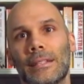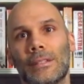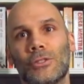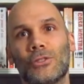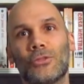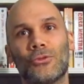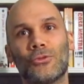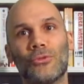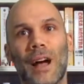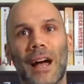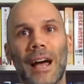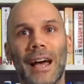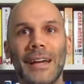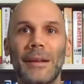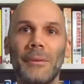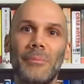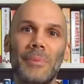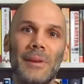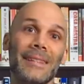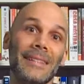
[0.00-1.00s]
Try to
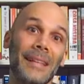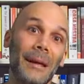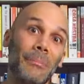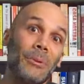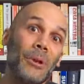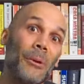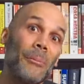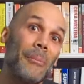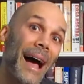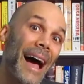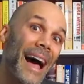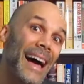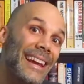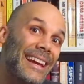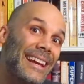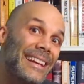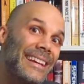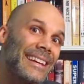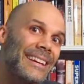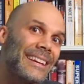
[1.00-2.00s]
be
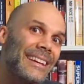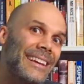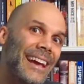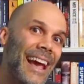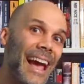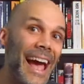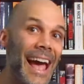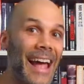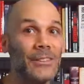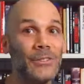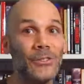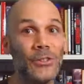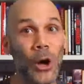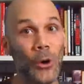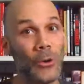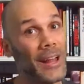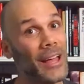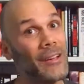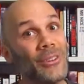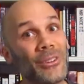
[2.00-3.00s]
diplomatic and
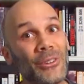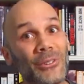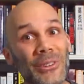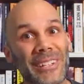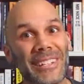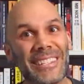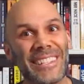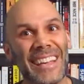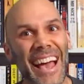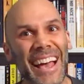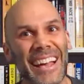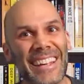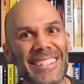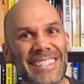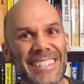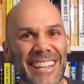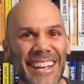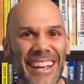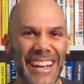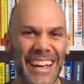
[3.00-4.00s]
don't ever criticize.